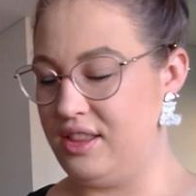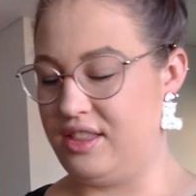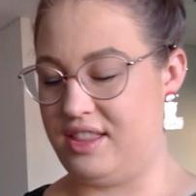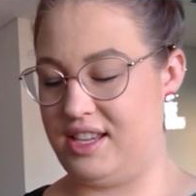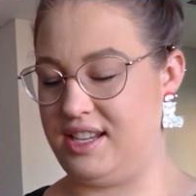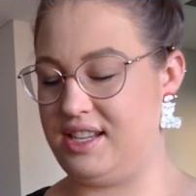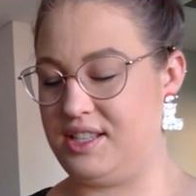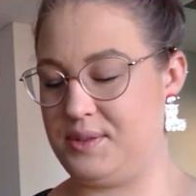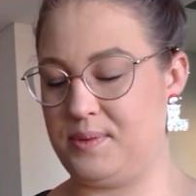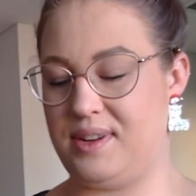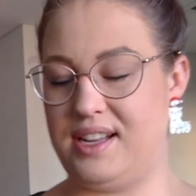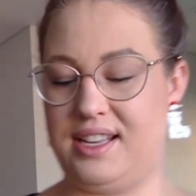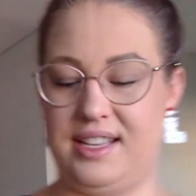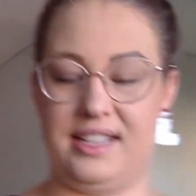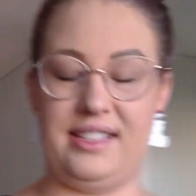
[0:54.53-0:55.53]
This
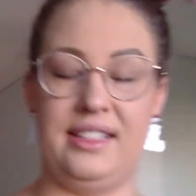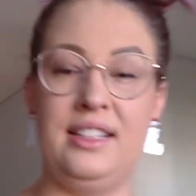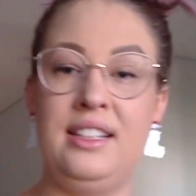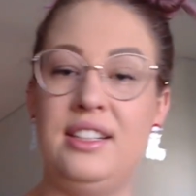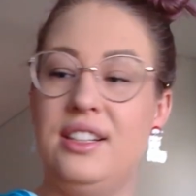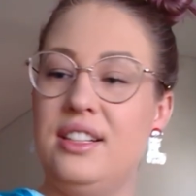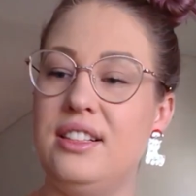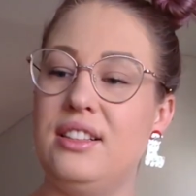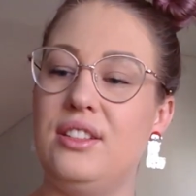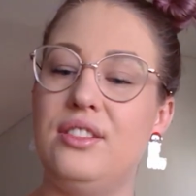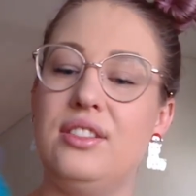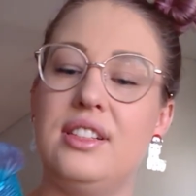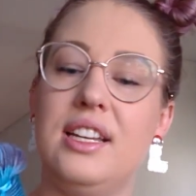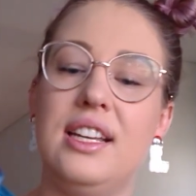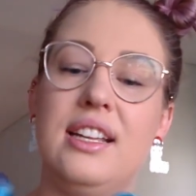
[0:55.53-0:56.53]
one,
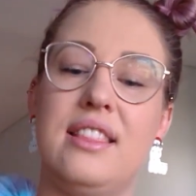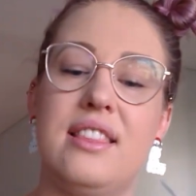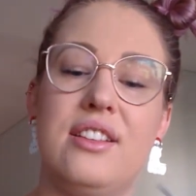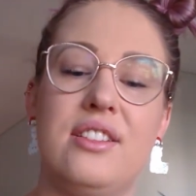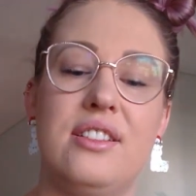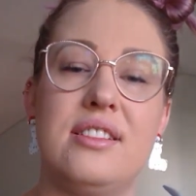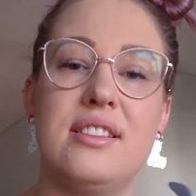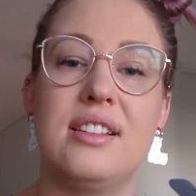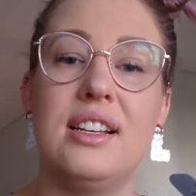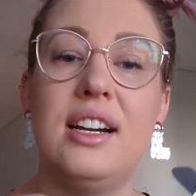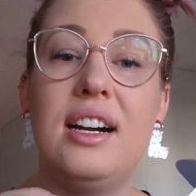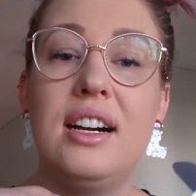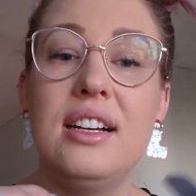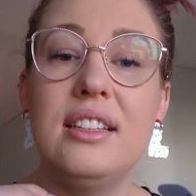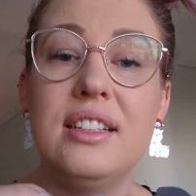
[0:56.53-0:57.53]
look at those
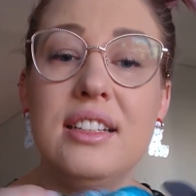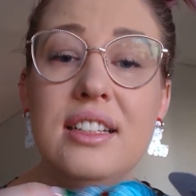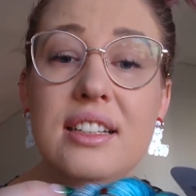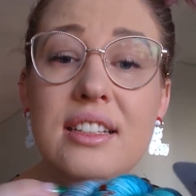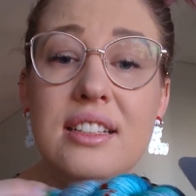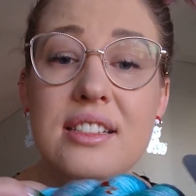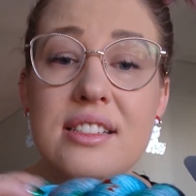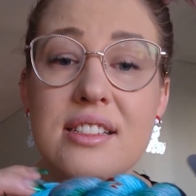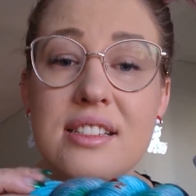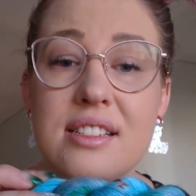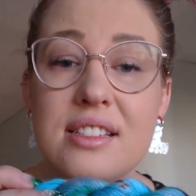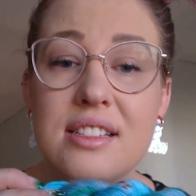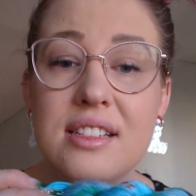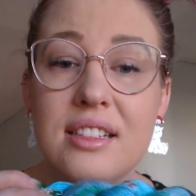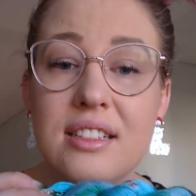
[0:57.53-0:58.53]

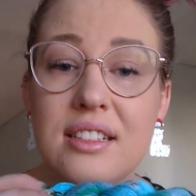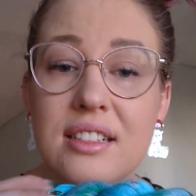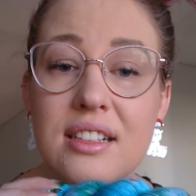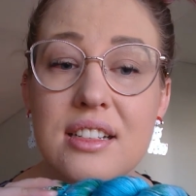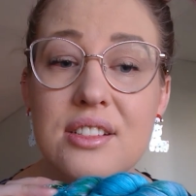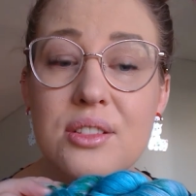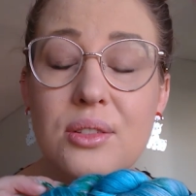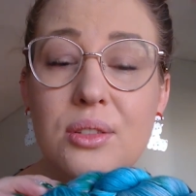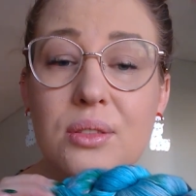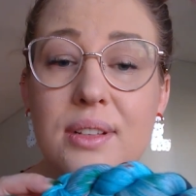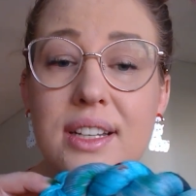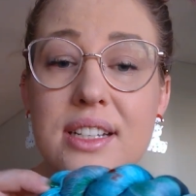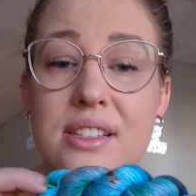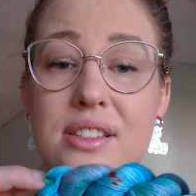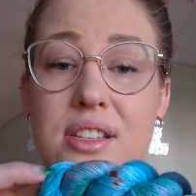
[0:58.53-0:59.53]
colors. As
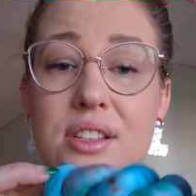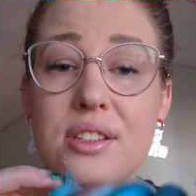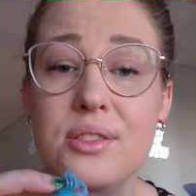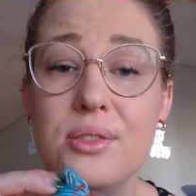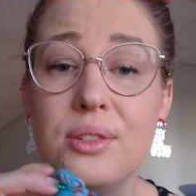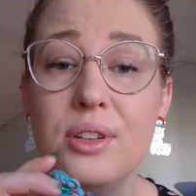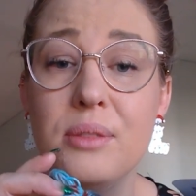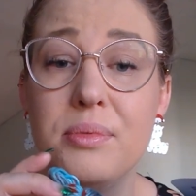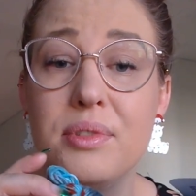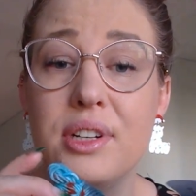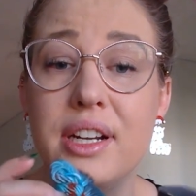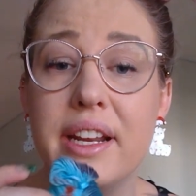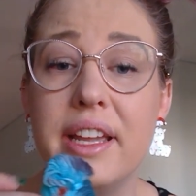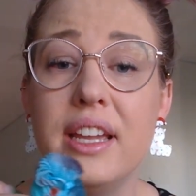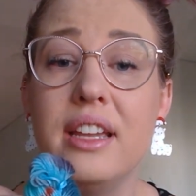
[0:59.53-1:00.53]
always, they're so
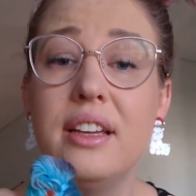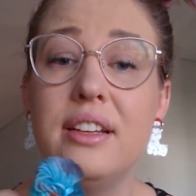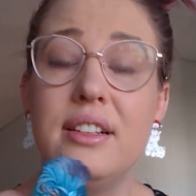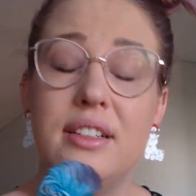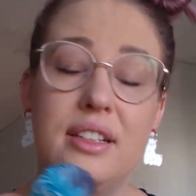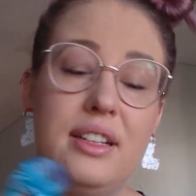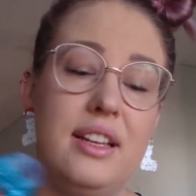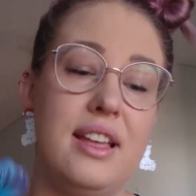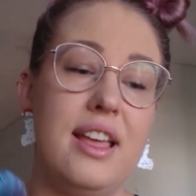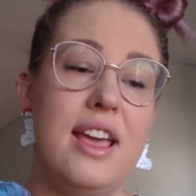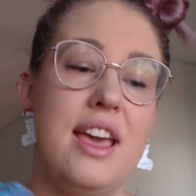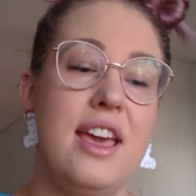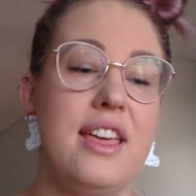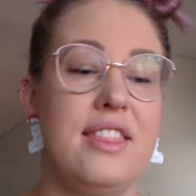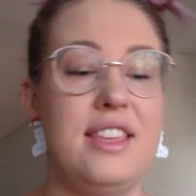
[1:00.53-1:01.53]
pretty.
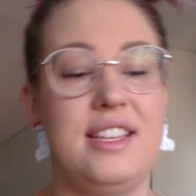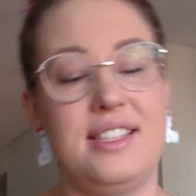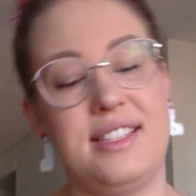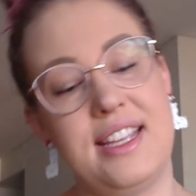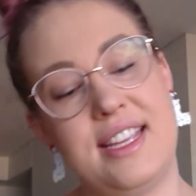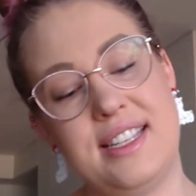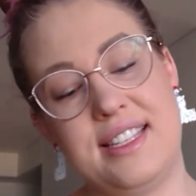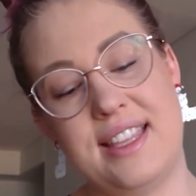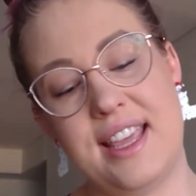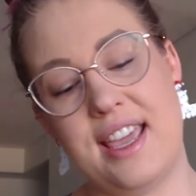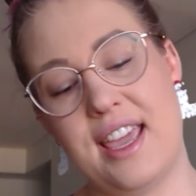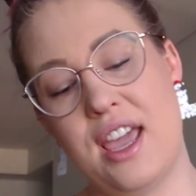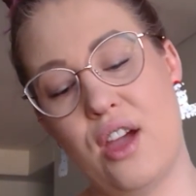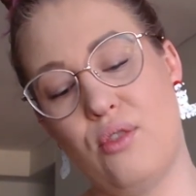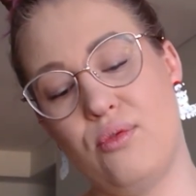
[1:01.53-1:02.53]
This is
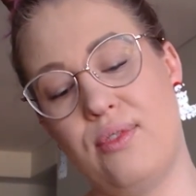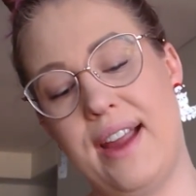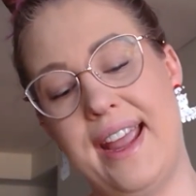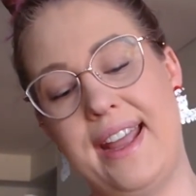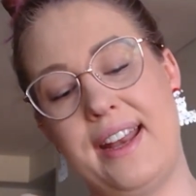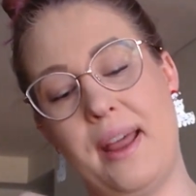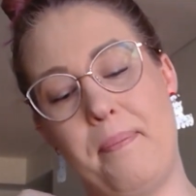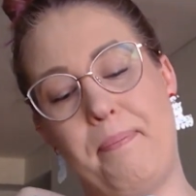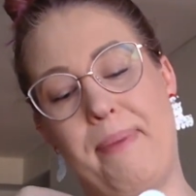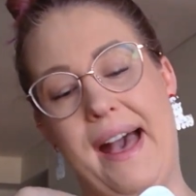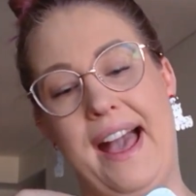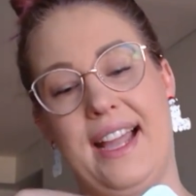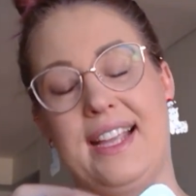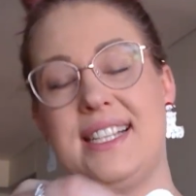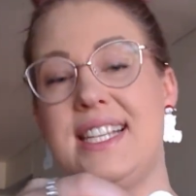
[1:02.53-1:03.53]
the
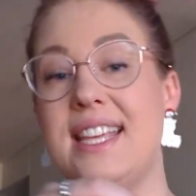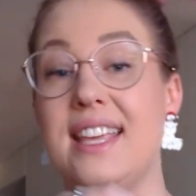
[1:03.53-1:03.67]
red-backed